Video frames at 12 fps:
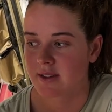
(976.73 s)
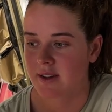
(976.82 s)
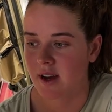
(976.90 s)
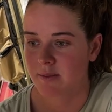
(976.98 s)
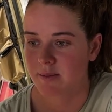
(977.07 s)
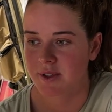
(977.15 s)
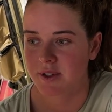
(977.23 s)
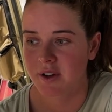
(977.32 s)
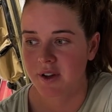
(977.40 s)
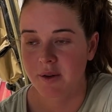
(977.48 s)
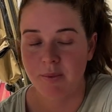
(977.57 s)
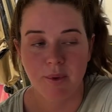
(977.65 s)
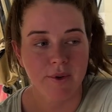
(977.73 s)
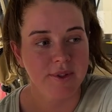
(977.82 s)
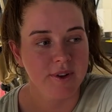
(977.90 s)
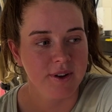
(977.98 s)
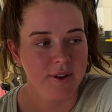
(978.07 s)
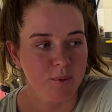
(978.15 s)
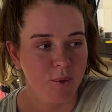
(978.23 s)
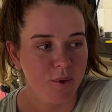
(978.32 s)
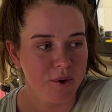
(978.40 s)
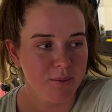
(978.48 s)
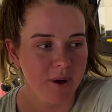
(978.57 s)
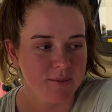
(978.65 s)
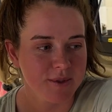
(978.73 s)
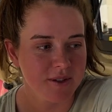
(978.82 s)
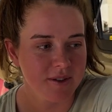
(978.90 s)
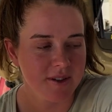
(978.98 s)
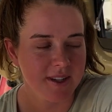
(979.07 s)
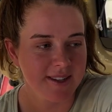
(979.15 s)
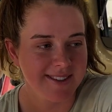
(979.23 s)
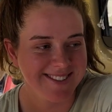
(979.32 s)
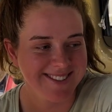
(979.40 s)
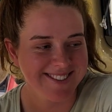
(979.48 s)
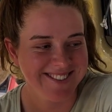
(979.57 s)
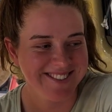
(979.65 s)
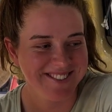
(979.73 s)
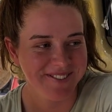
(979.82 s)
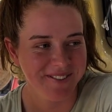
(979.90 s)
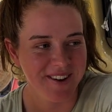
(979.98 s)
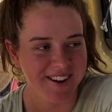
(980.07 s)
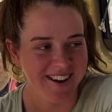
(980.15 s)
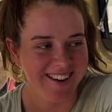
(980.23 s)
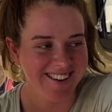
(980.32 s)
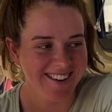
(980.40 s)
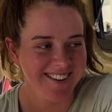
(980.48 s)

Time to put the water pumps on and work out